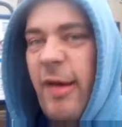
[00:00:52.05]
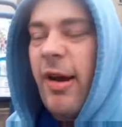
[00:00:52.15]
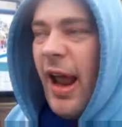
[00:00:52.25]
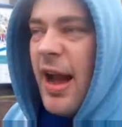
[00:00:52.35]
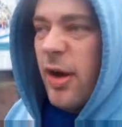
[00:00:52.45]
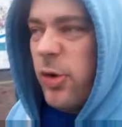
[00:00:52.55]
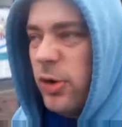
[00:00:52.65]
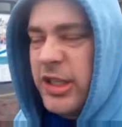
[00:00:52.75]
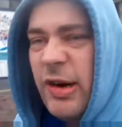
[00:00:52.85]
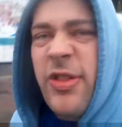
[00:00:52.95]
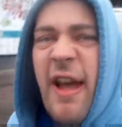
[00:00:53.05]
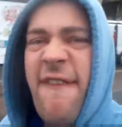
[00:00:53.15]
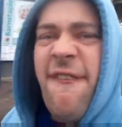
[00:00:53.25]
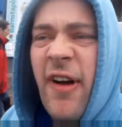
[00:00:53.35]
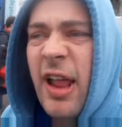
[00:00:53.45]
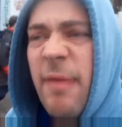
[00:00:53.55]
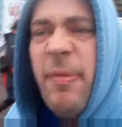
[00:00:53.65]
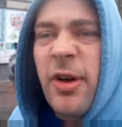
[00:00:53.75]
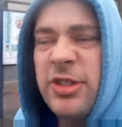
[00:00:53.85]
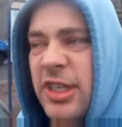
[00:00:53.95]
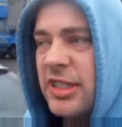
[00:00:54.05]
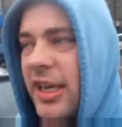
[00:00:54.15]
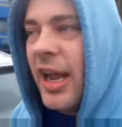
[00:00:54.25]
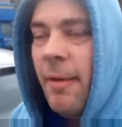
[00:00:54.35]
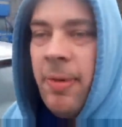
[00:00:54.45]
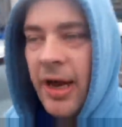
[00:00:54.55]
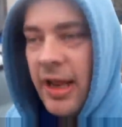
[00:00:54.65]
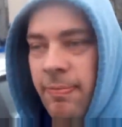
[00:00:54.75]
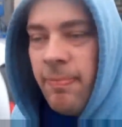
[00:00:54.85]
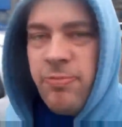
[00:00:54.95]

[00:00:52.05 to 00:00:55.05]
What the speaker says: They were getting across here on their fucking boats just to get a bloody